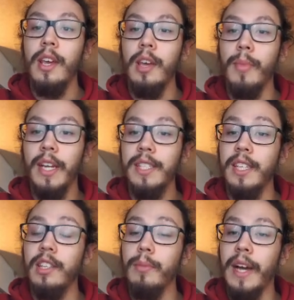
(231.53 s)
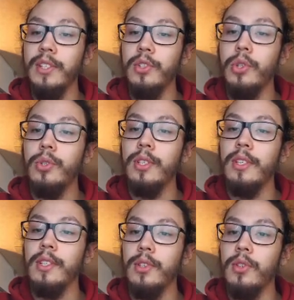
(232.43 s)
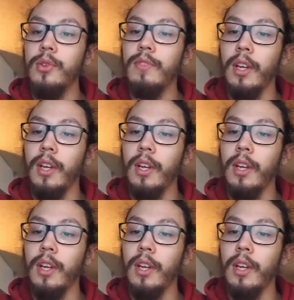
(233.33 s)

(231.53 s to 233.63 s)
MIT, the Massachusetts Institute of